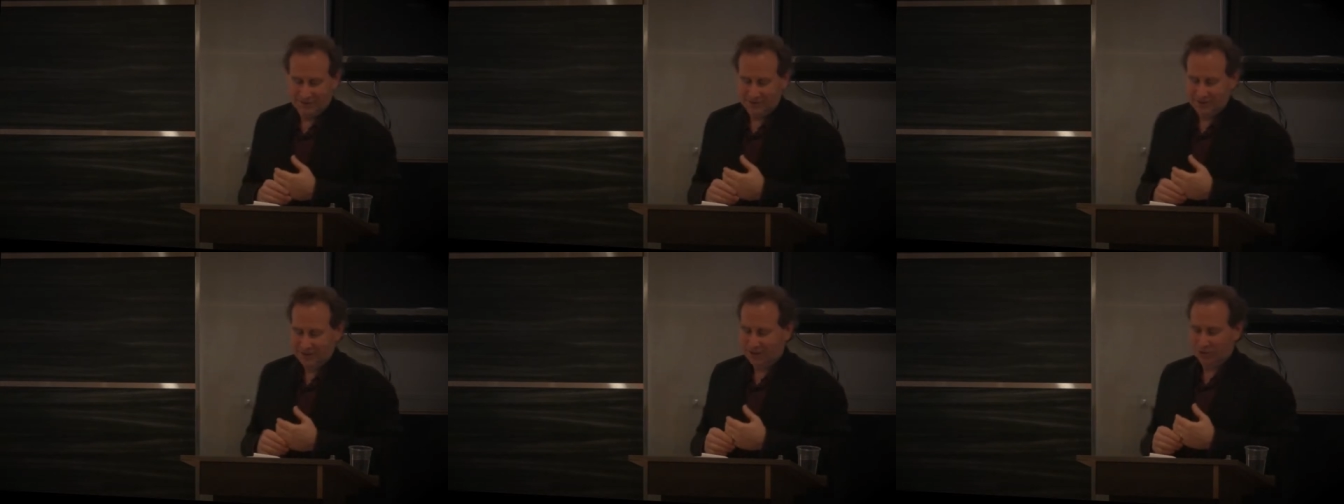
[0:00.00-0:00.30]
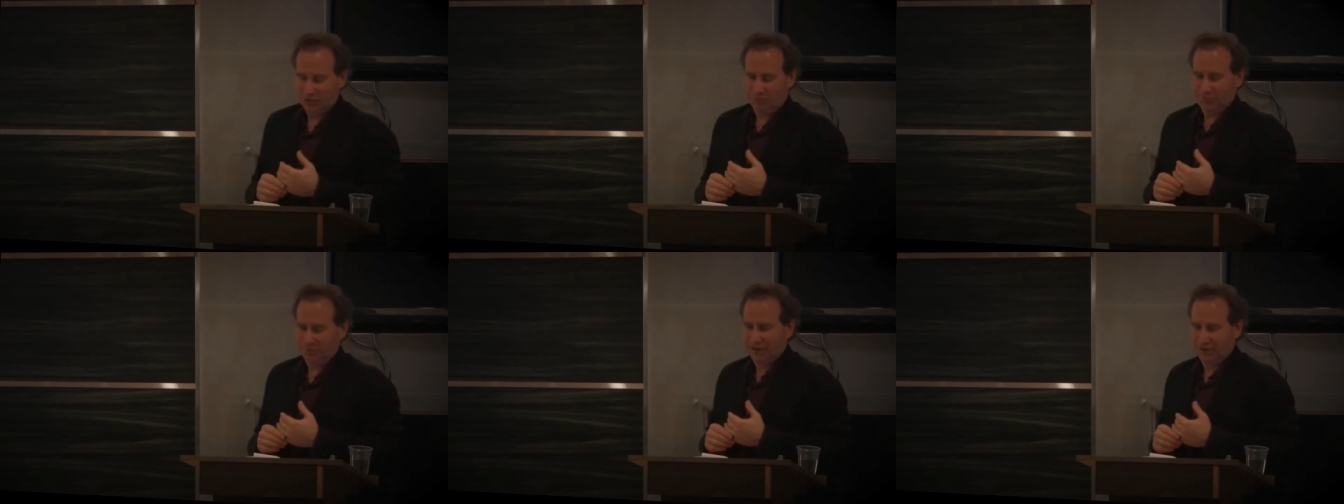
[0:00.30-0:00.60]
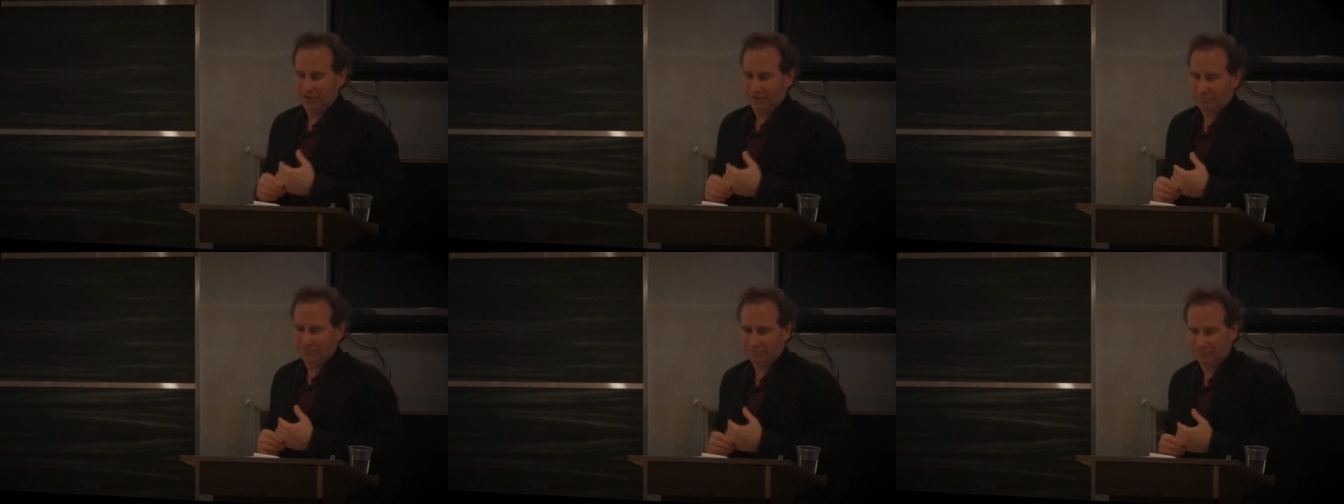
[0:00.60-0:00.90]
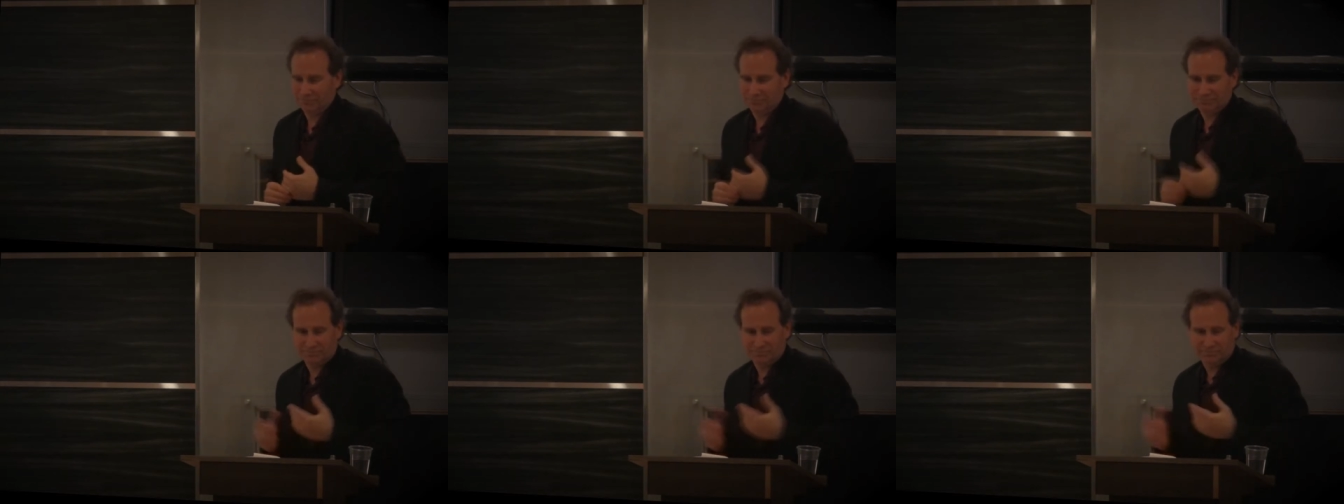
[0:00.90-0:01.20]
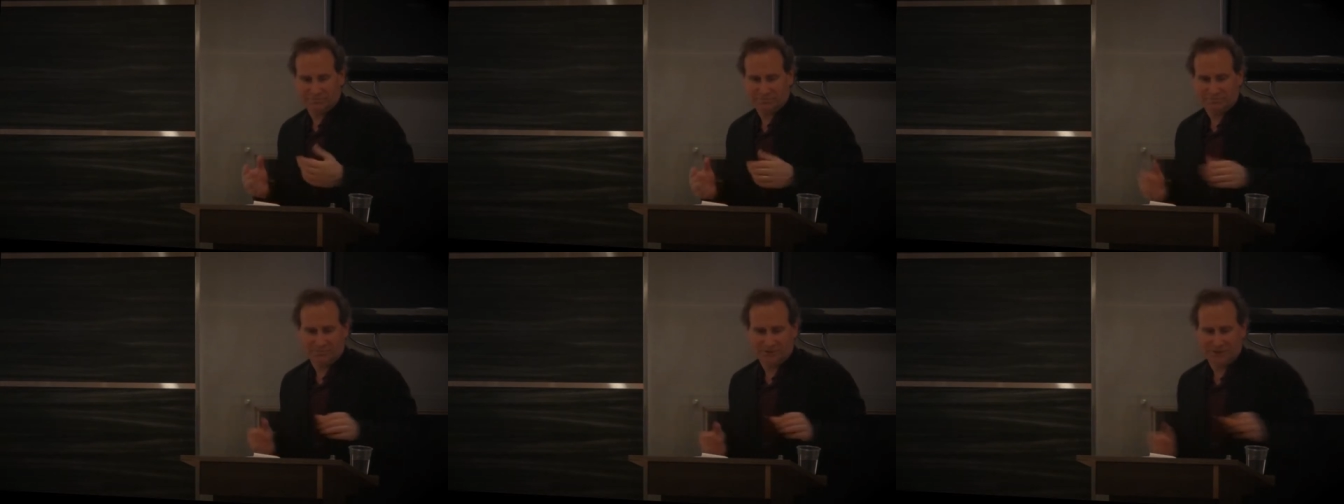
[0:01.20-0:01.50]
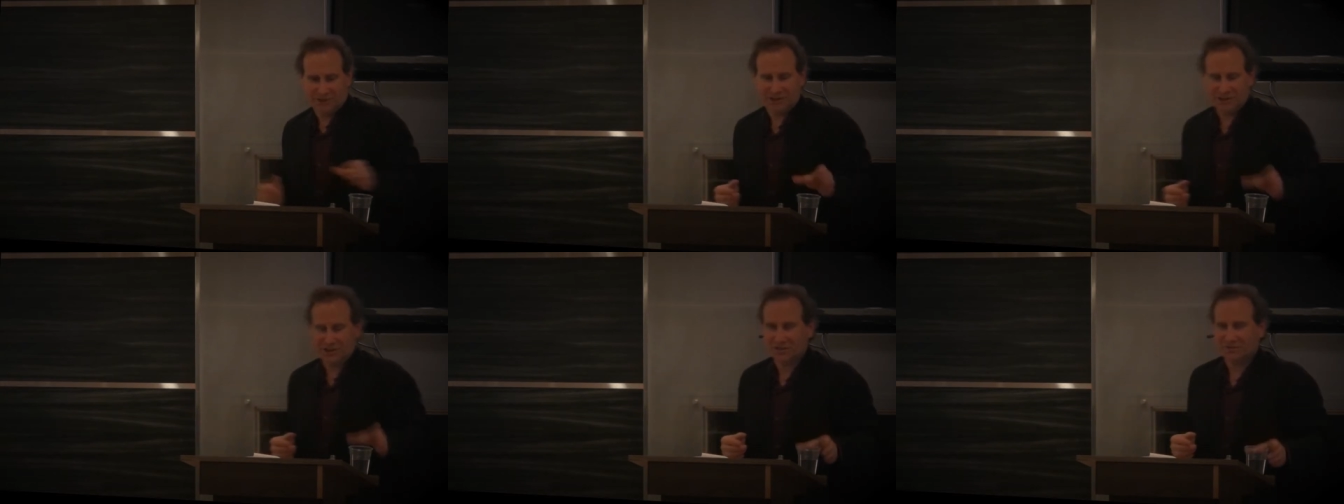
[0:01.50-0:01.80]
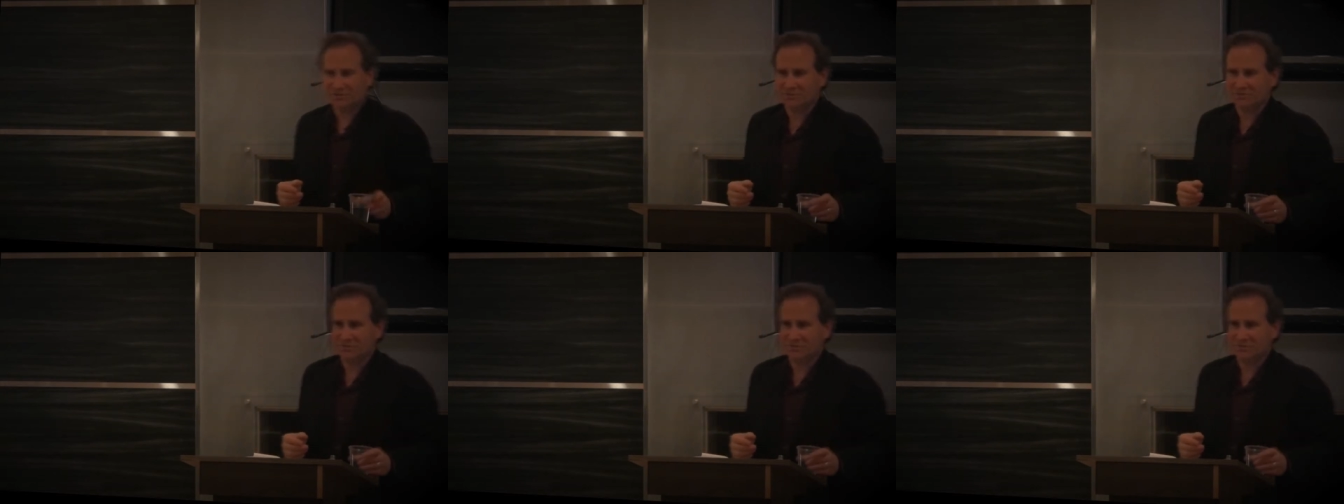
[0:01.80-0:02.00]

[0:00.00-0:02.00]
then you'll be, it's easy.